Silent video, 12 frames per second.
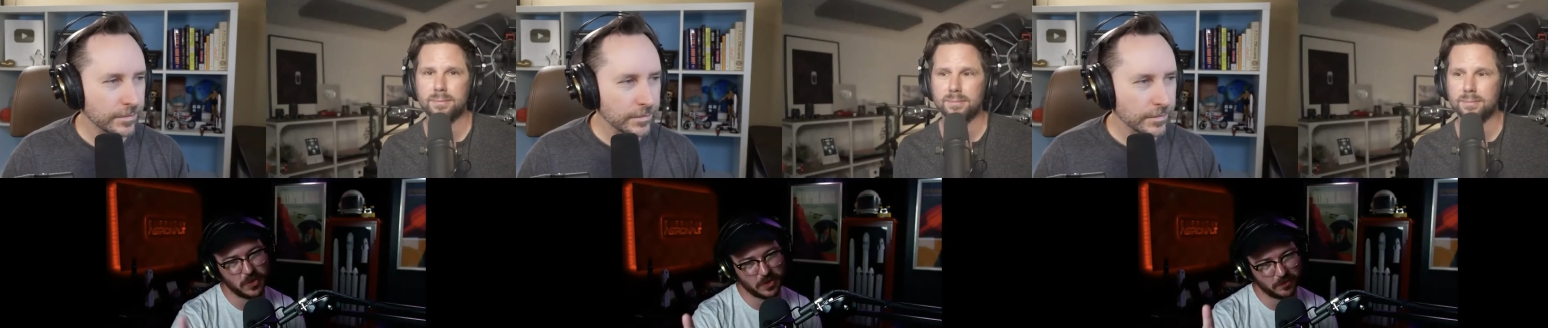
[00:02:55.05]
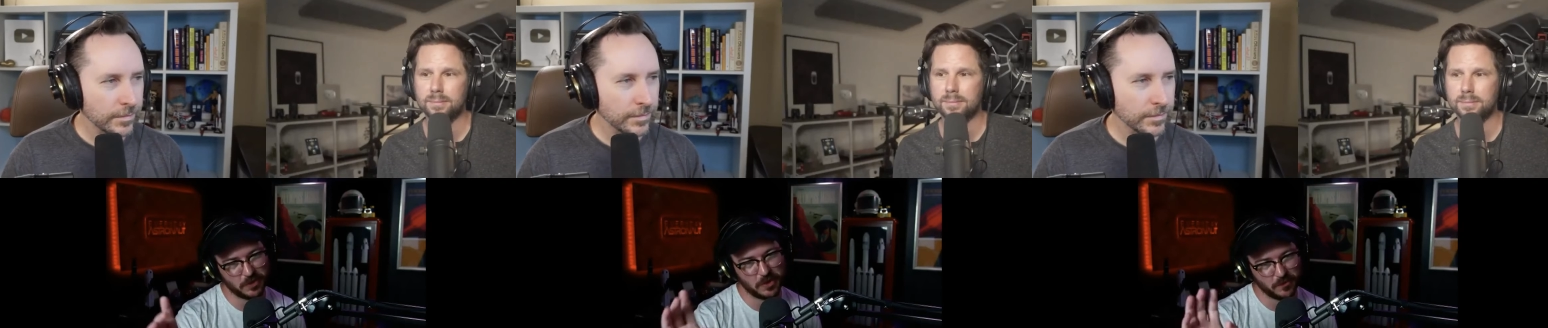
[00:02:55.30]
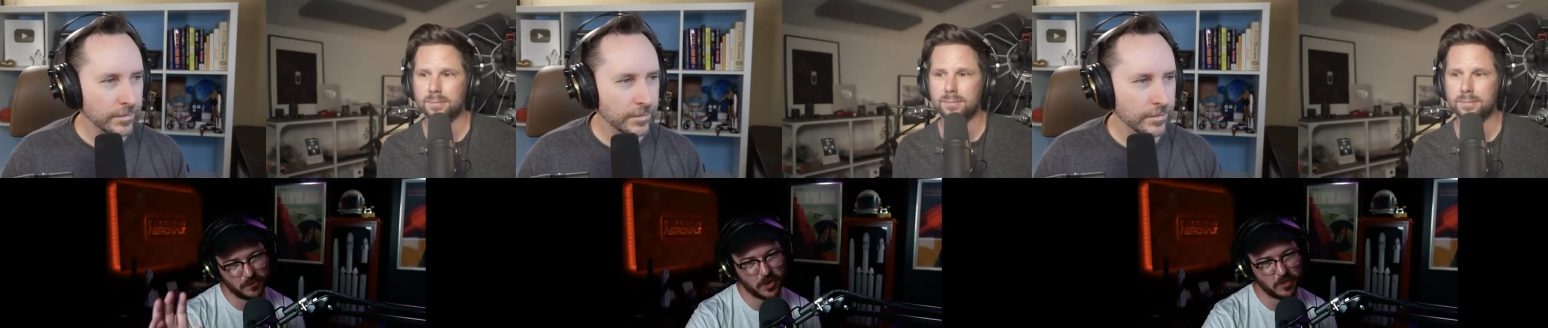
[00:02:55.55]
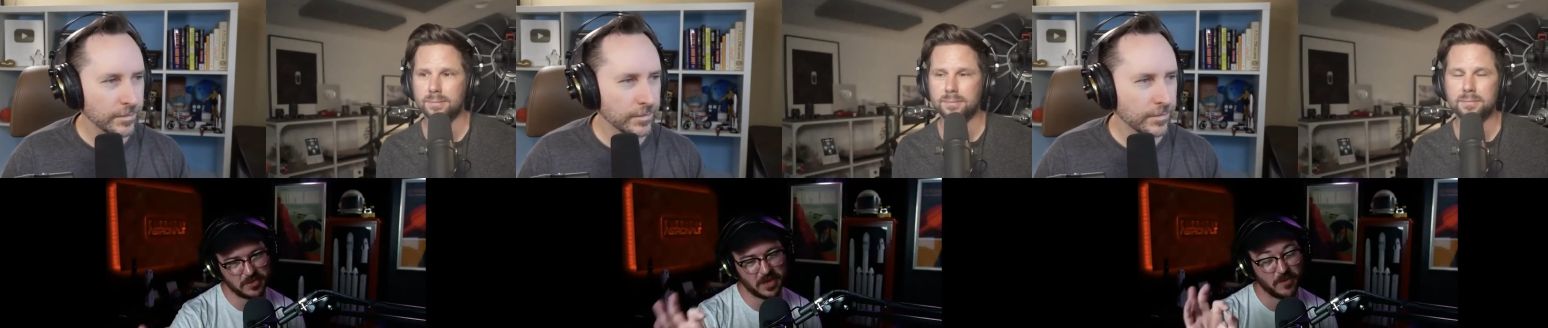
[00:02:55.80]
Speaker 1: if they're at
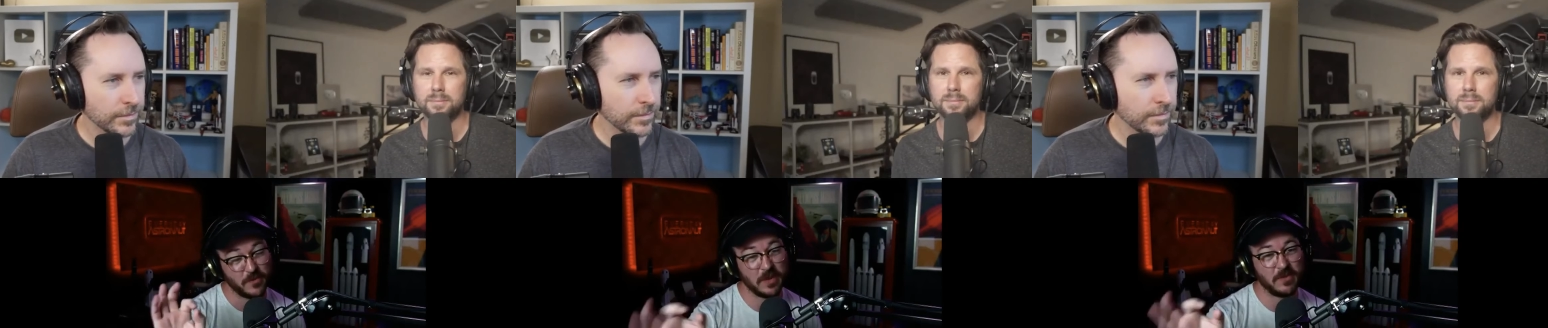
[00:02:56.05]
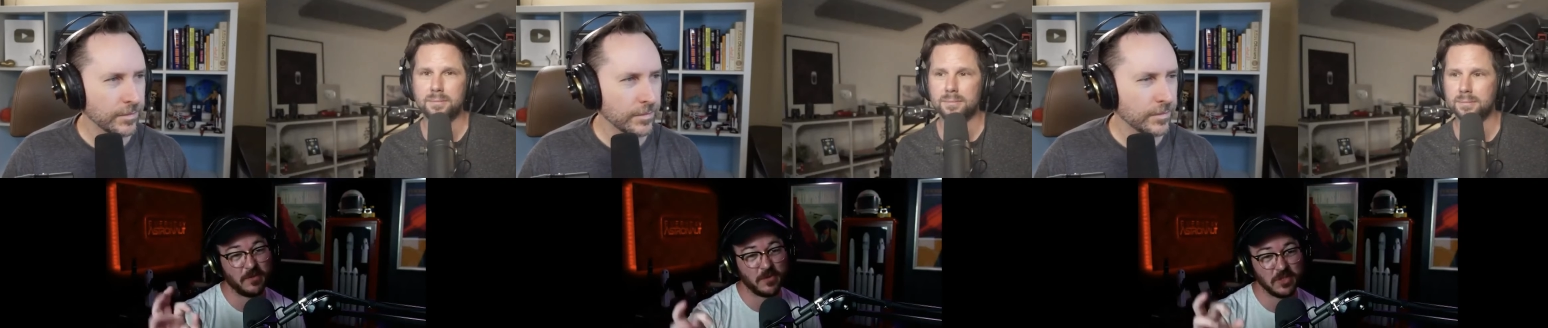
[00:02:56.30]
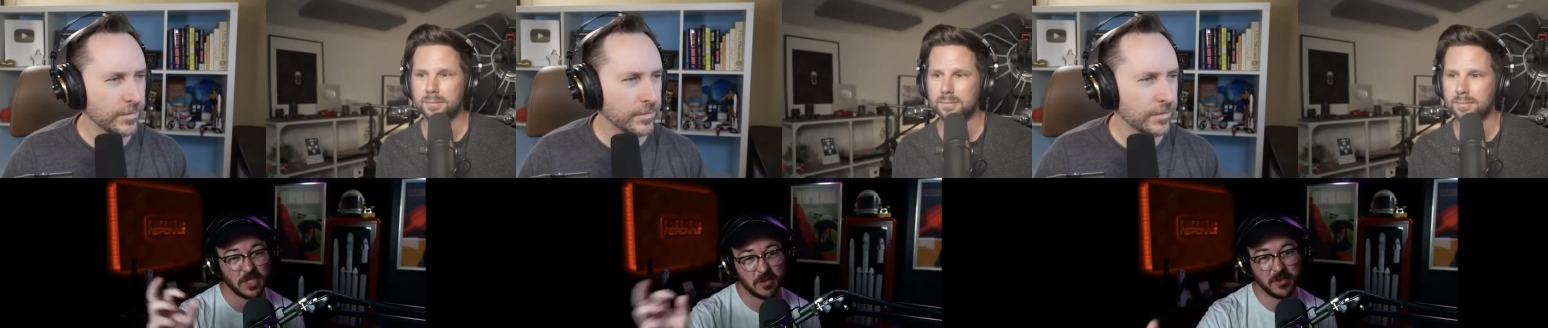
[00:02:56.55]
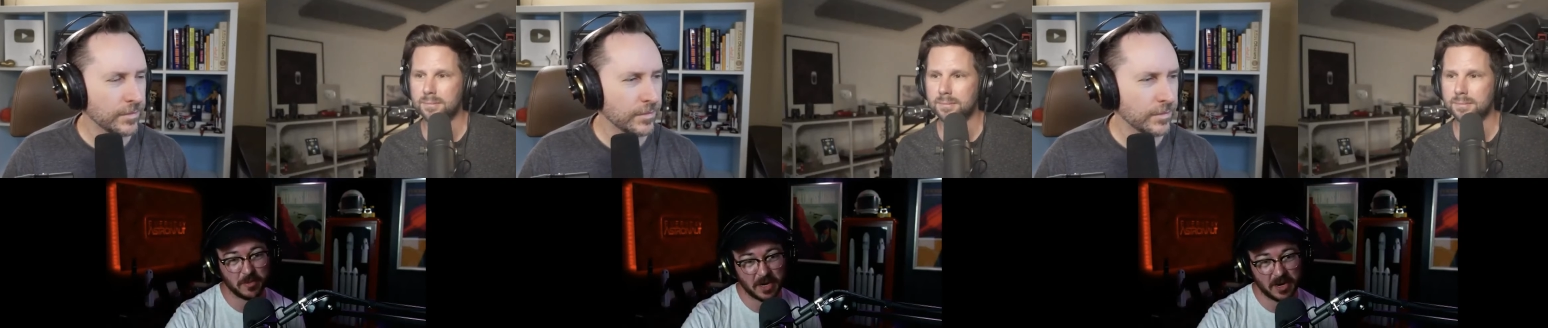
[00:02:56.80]
40%, if even if you double
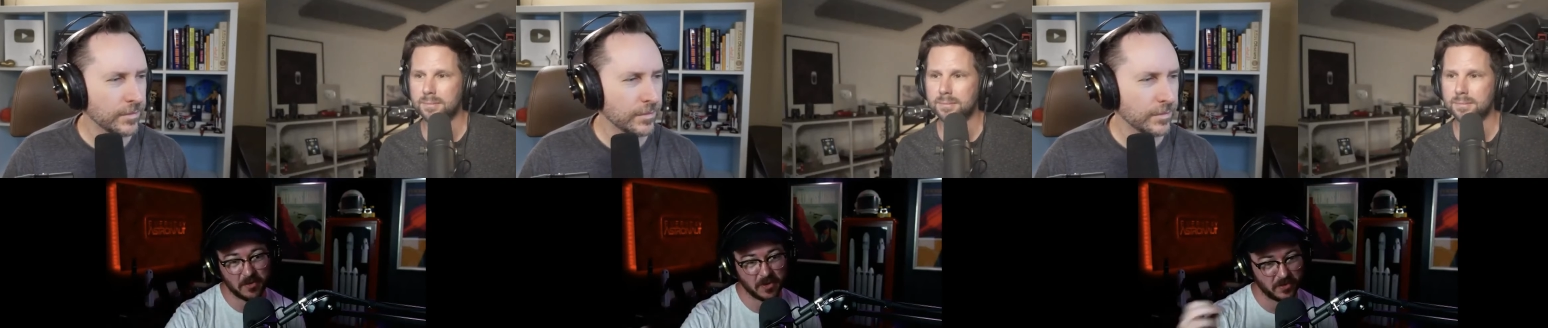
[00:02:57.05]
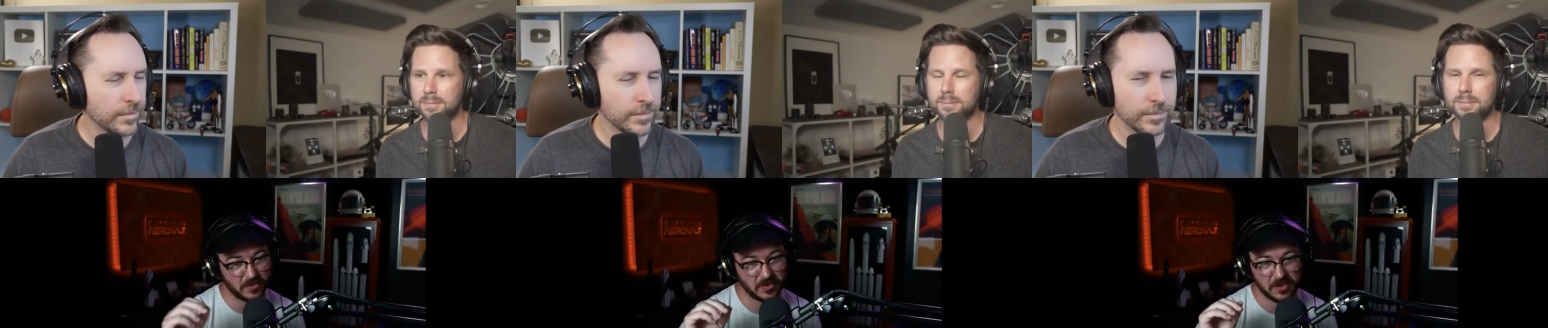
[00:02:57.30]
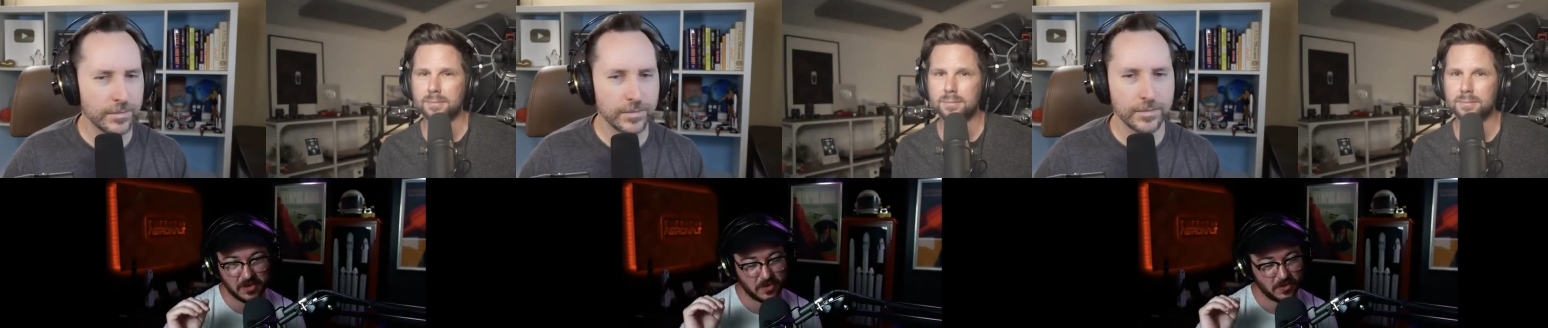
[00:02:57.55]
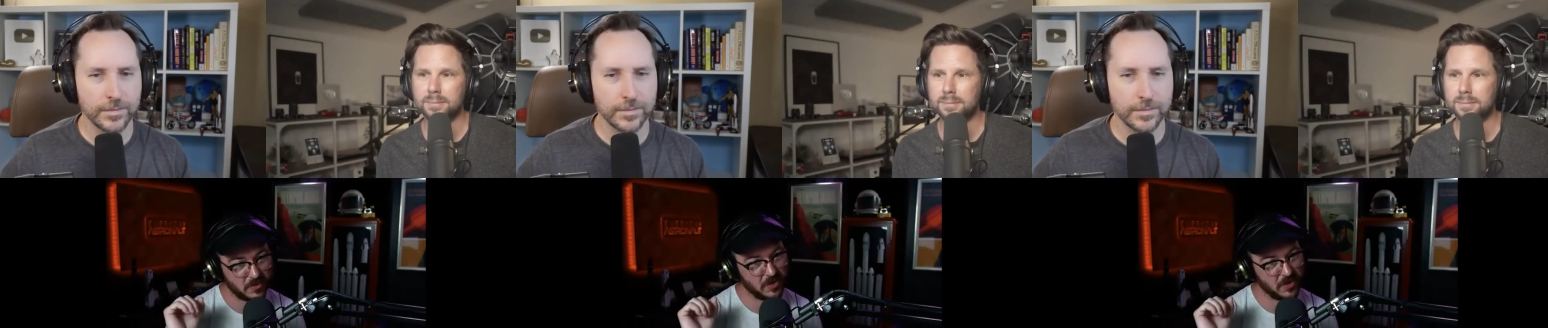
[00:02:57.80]
your power, you're you're